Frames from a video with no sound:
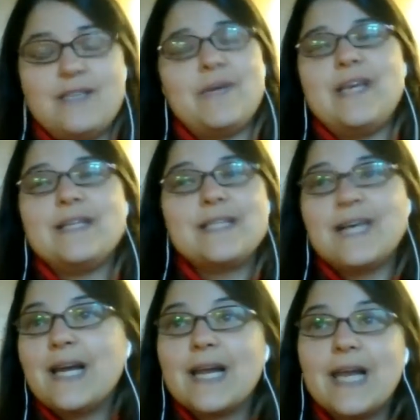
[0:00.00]
in my
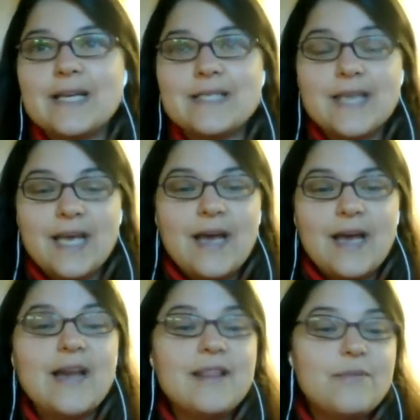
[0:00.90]
entire class.
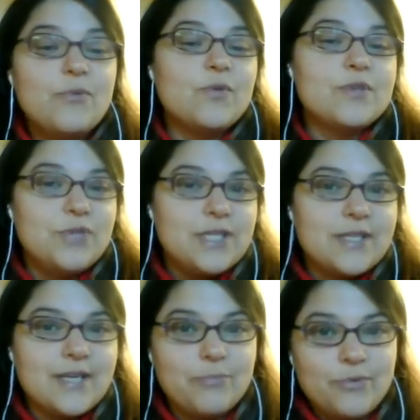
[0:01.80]
And the book was Rich
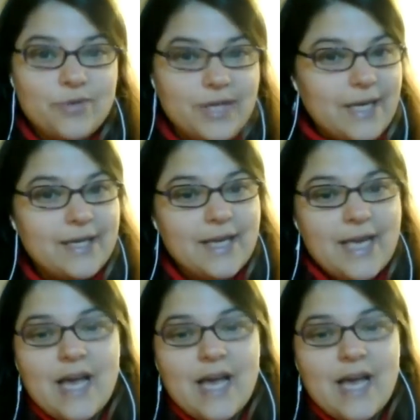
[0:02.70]
Dad, Poor Dad.